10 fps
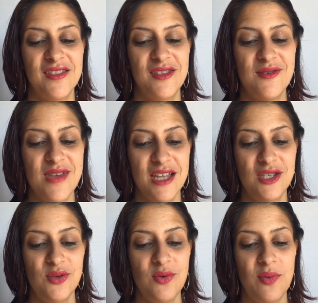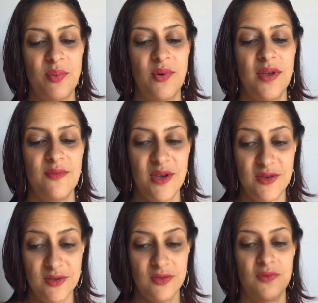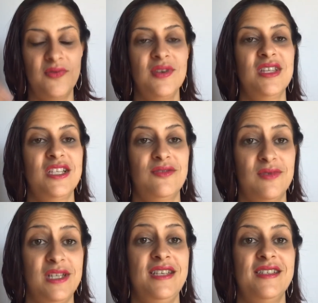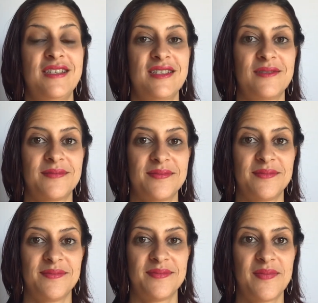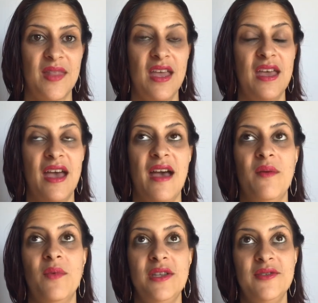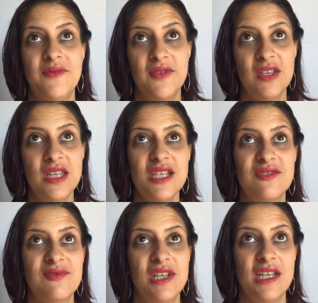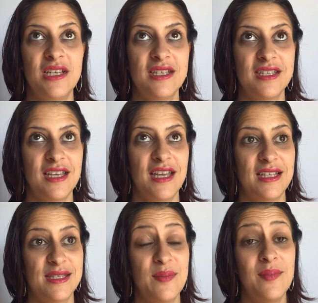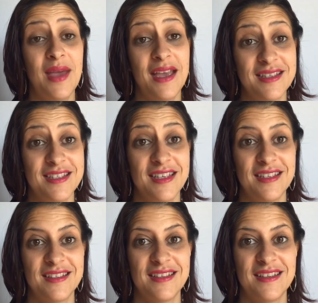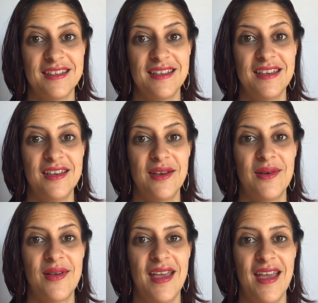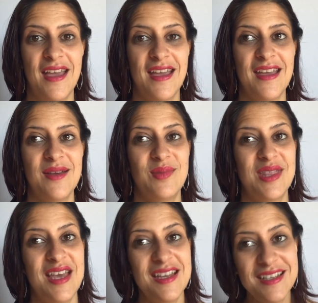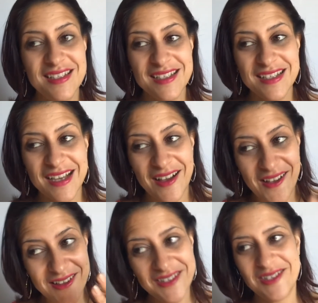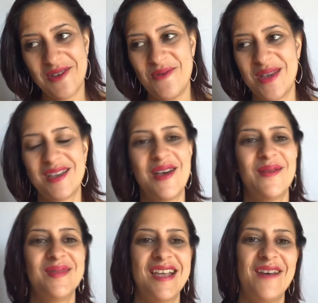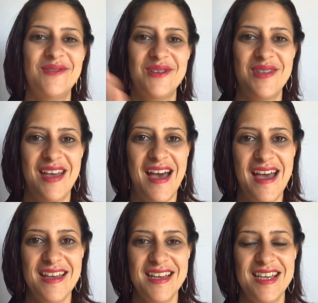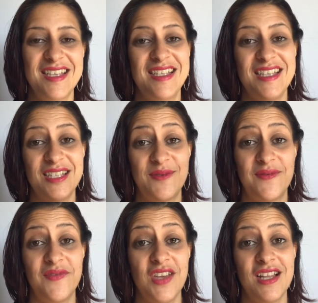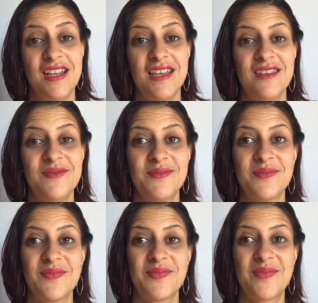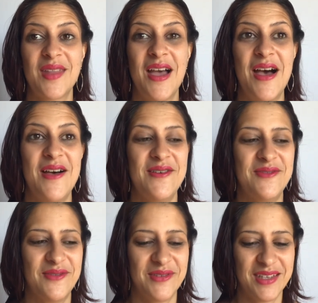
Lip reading: You get to a point where you do feel this release. And when you feel this release, it's amazing, okay? But then also what comes after that is this feeling of,